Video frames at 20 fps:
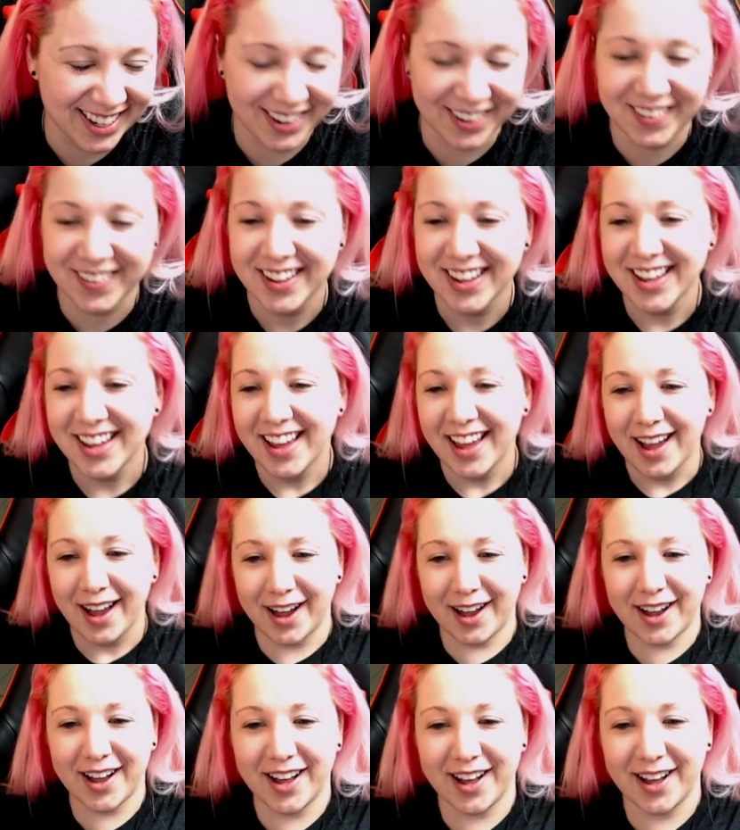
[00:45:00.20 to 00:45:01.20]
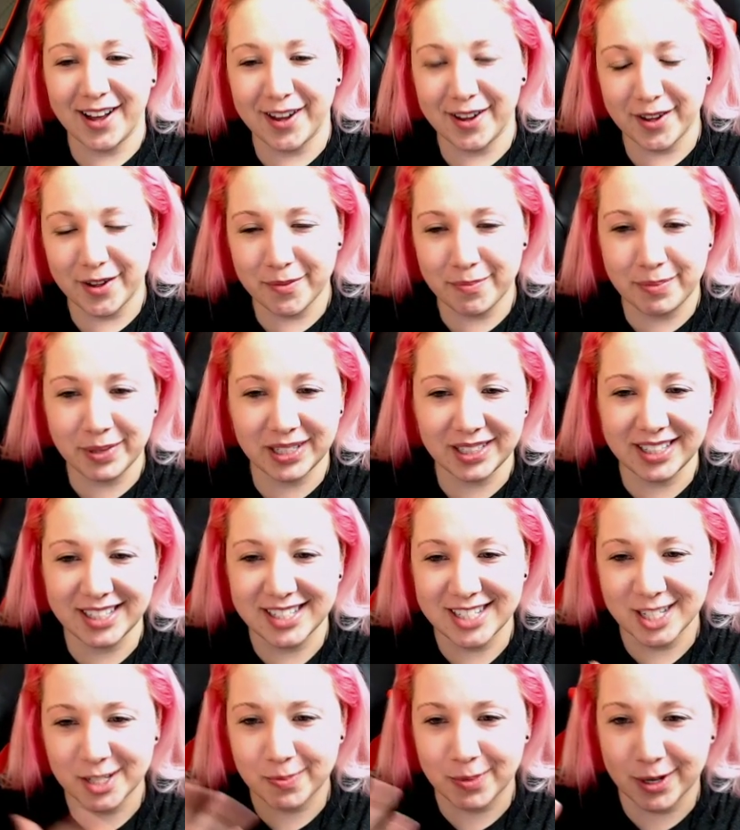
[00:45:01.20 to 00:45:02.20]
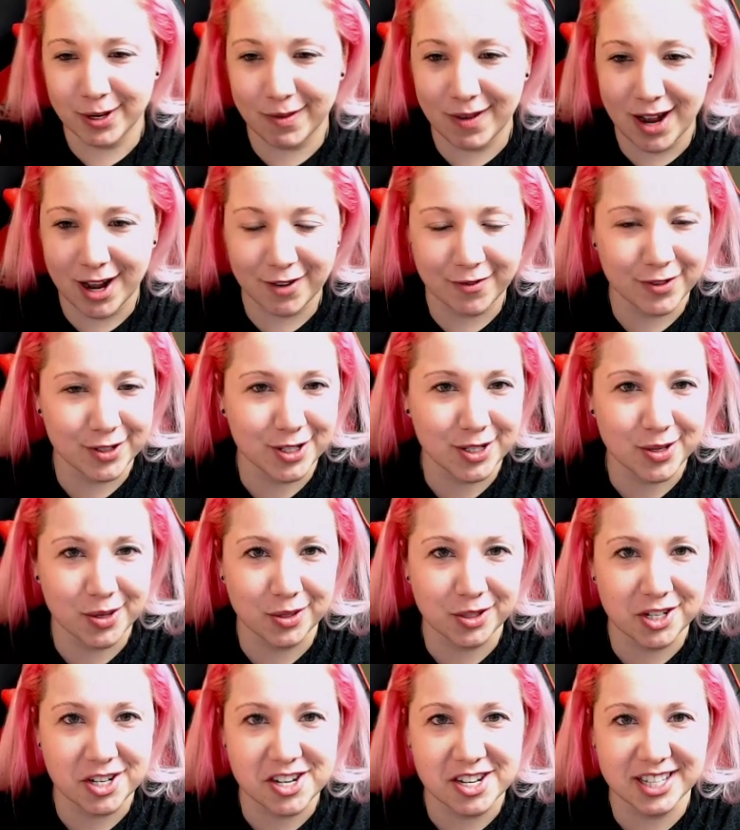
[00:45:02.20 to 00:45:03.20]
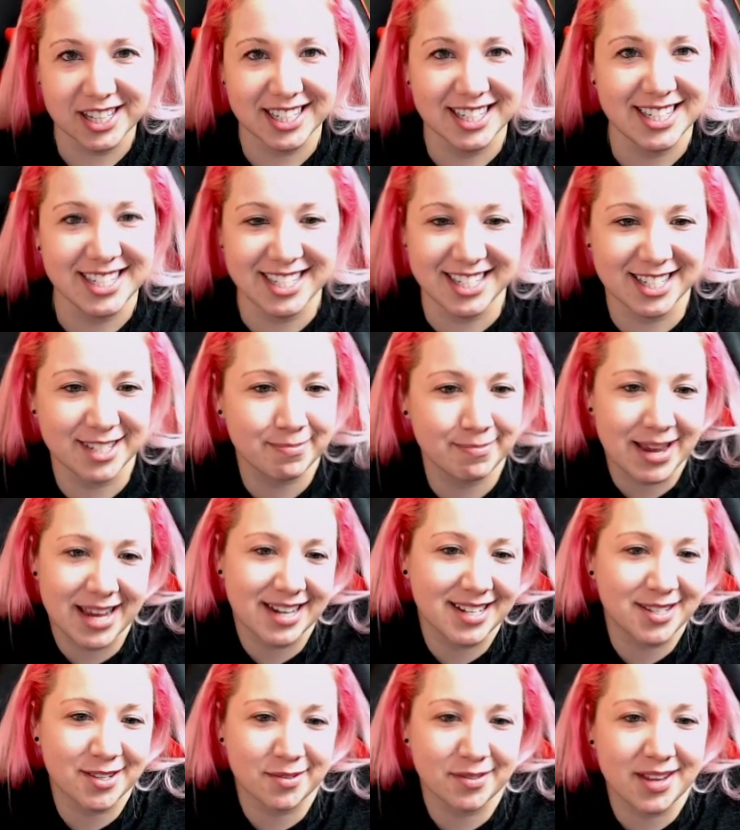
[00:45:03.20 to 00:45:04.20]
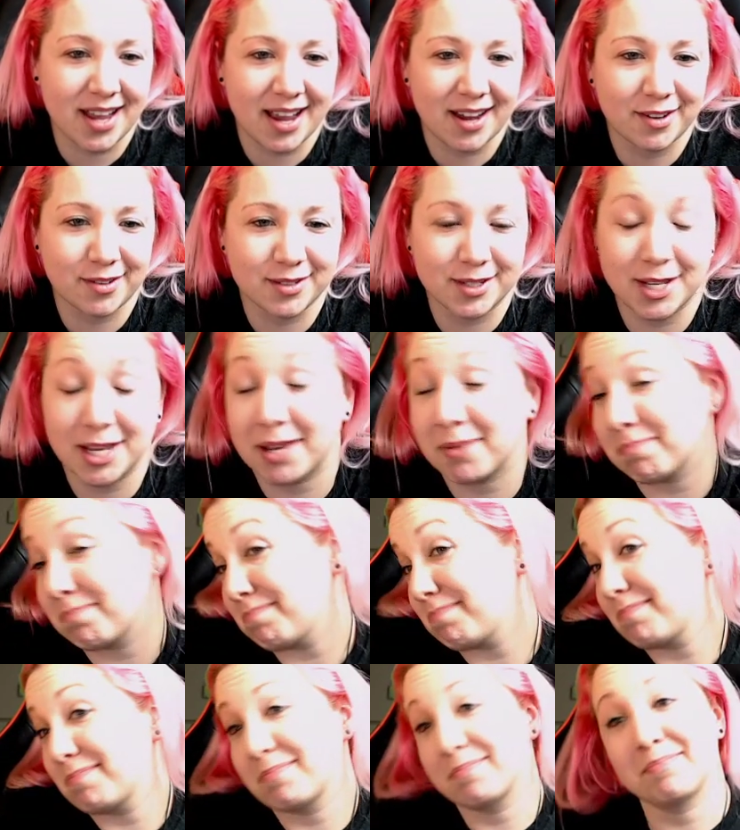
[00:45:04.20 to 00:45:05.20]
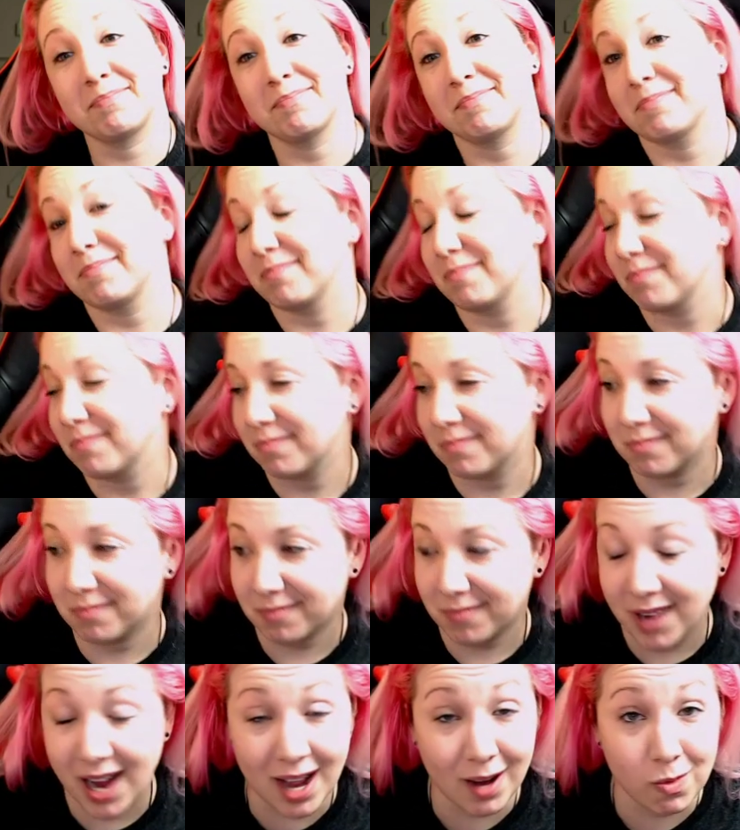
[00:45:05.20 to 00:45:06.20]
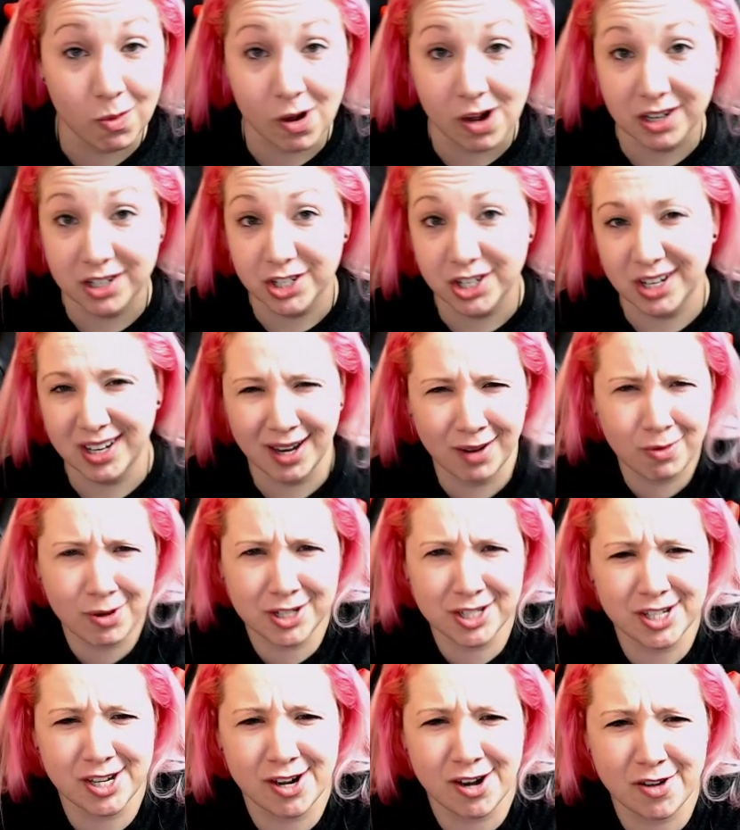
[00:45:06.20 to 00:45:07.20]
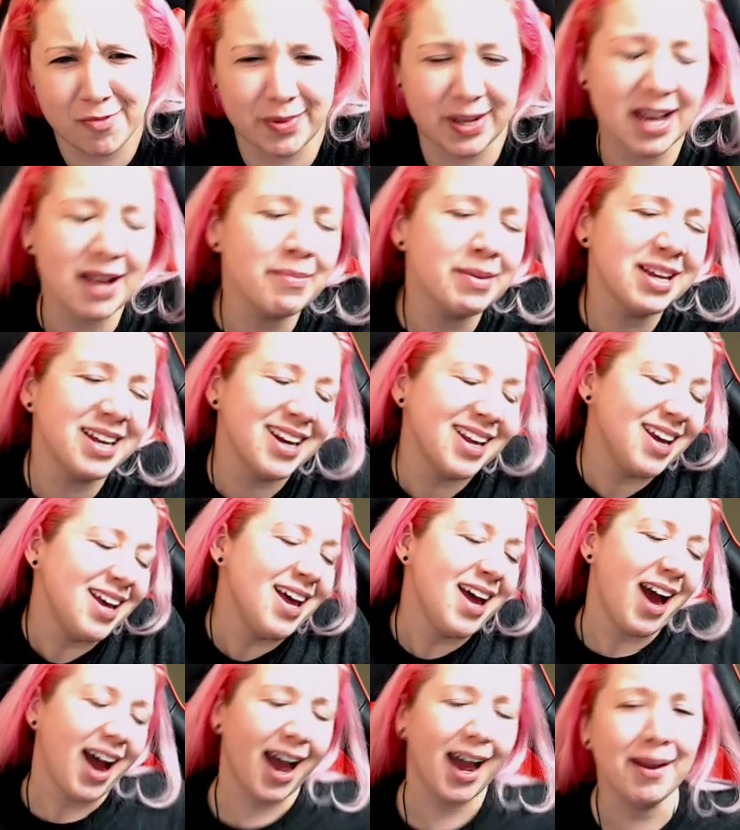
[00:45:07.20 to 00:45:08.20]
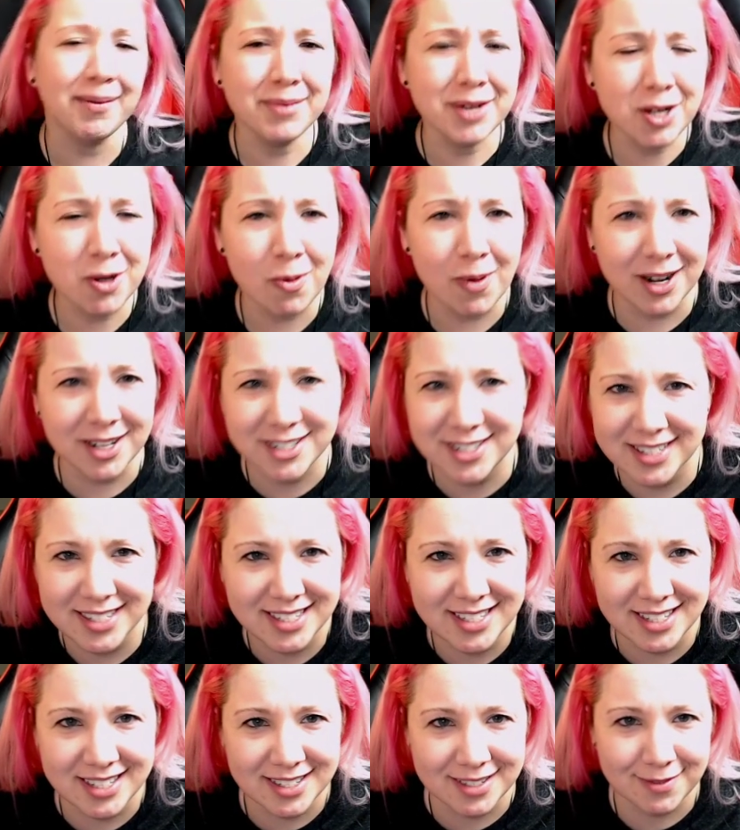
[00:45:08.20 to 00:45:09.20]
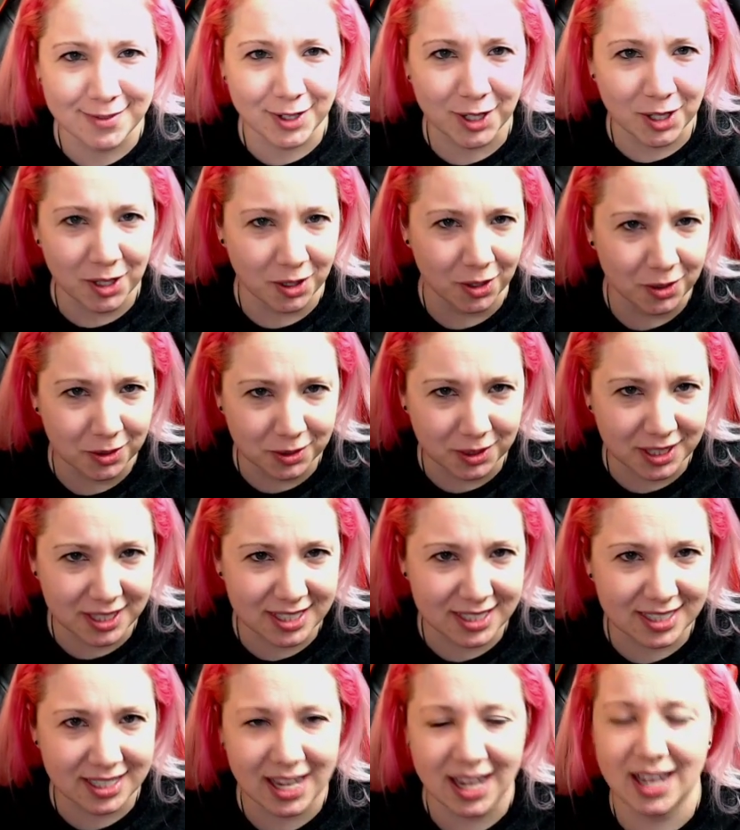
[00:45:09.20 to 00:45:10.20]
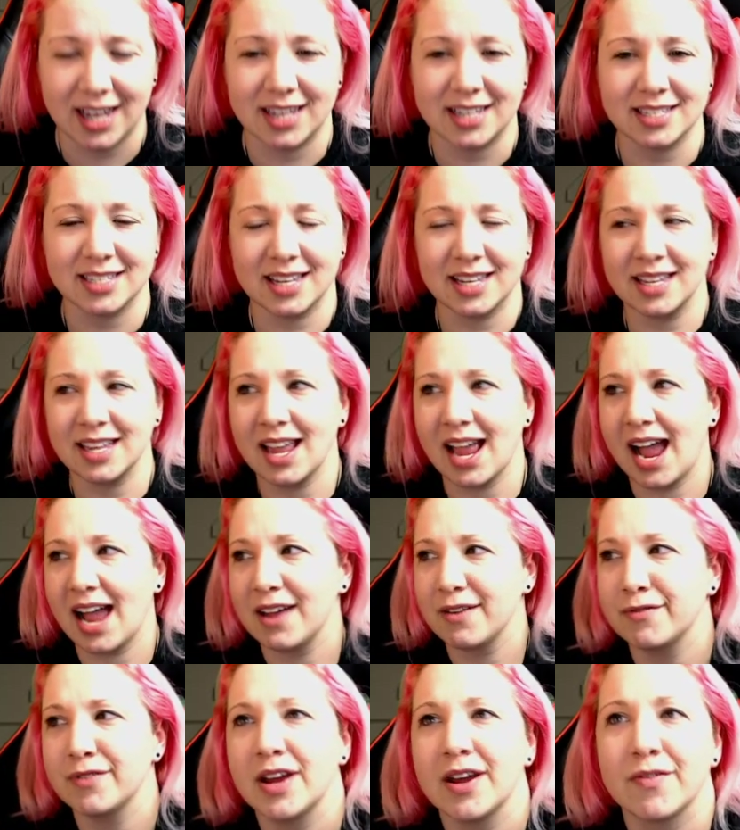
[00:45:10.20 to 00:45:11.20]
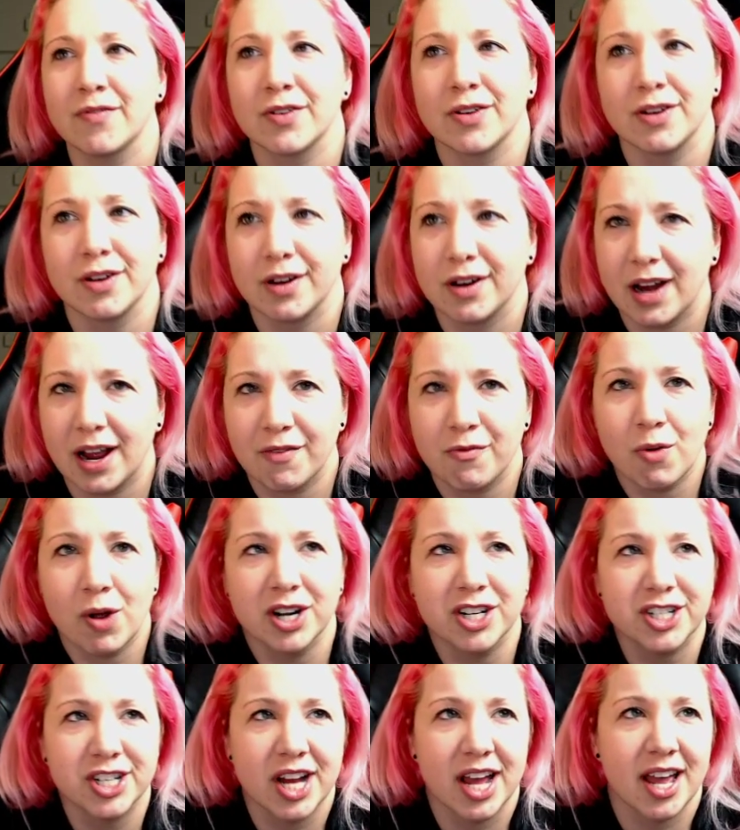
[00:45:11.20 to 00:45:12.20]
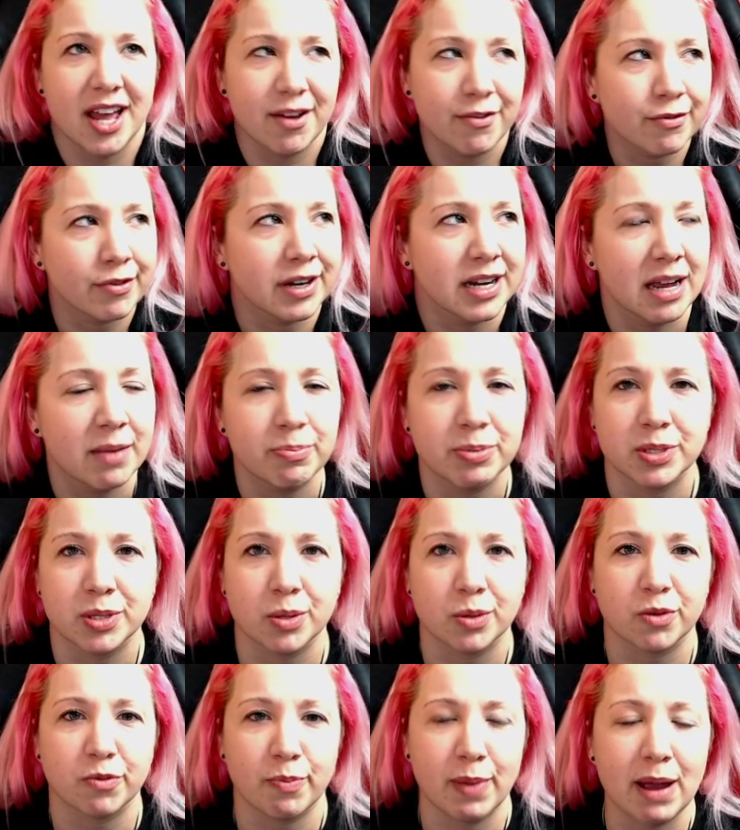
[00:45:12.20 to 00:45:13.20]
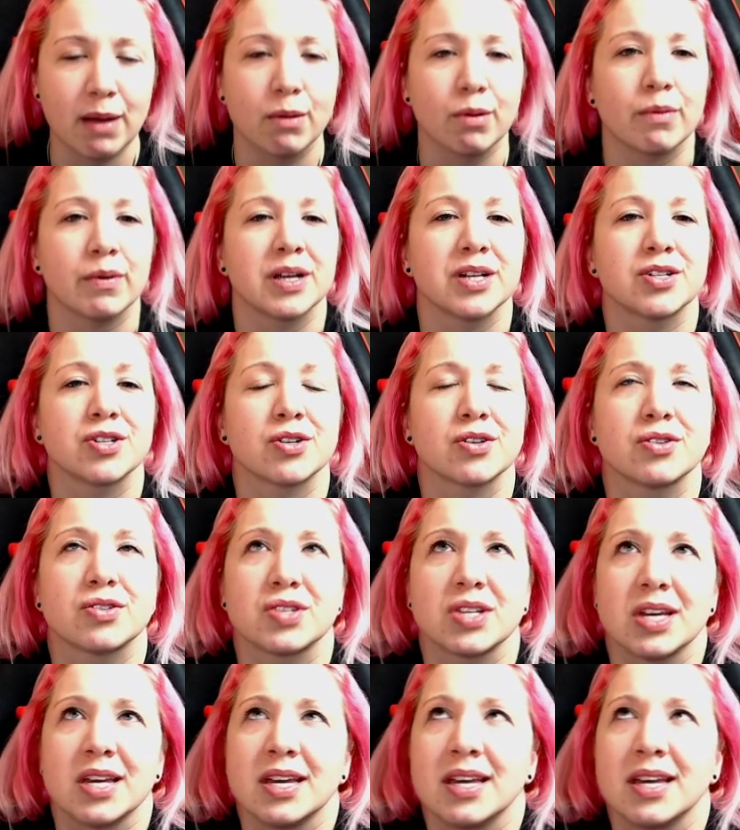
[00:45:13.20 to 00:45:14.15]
know? Billy's just been around for so long that he's just made his own dino team. I'd watch it. I watched it in heartbeat. I mean, I'm going to watch this season regardless, guys. I've watched every episode of Power Rangers